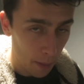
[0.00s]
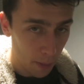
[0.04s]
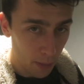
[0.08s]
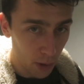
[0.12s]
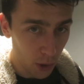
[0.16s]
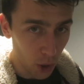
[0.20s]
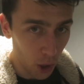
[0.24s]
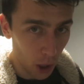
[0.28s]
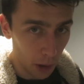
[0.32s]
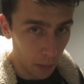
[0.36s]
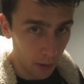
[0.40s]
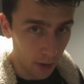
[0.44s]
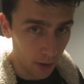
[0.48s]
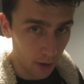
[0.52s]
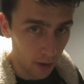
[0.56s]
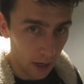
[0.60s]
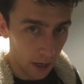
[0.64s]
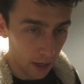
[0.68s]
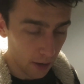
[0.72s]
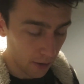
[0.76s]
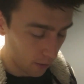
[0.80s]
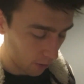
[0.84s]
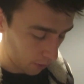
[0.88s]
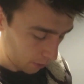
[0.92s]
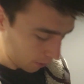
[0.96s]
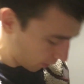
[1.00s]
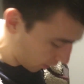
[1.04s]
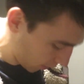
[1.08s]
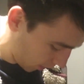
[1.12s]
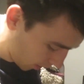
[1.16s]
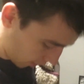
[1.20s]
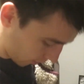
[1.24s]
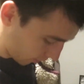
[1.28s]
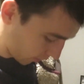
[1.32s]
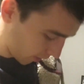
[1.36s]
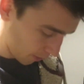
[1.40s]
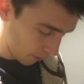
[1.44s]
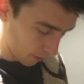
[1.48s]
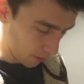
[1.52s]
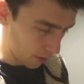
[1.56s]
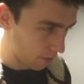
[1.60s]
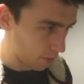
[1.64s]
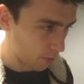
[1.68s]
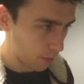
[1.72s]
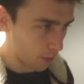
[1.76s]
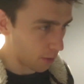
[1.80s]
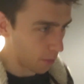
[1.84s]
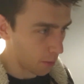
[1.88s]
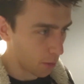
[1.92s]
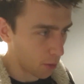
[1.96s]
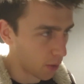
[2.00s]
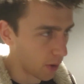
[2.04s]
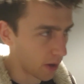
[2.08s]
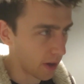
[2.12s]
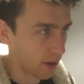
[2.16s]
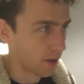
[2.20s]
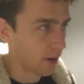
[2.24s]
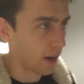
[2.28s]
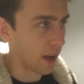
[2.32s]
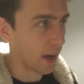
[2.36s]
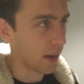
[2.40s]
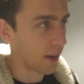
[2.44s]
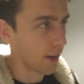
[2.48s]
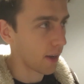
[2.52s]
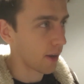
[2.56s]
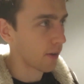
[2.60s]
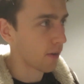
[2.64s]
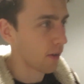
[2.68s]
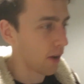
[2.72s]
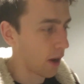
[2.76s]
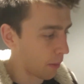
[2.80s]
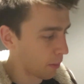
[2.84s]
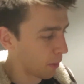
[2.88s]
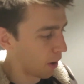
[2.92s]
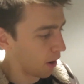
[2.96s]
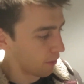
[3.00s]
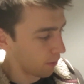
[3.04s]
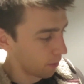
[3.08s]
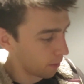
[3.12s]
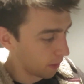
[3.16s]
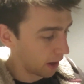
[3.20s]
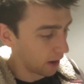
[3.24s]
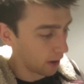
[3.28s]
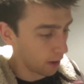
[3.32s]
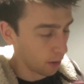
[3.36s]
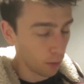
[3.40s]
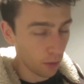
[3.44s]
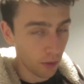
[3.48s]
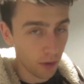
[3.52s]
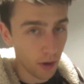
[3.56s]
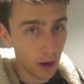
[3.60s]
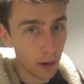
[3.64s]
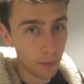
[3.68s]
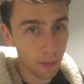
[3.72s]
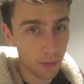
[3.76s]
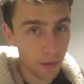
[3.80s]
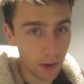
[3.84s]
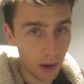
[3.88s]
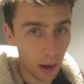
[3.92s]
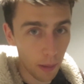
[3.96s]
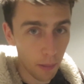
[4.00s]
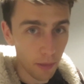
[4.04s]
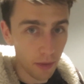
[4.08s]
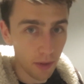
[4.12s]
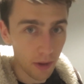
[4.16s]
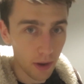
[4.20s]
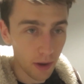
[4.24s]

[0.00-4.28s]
my pyjamas again, so you can't tell the difference between today and yesterday apart from that little timestamp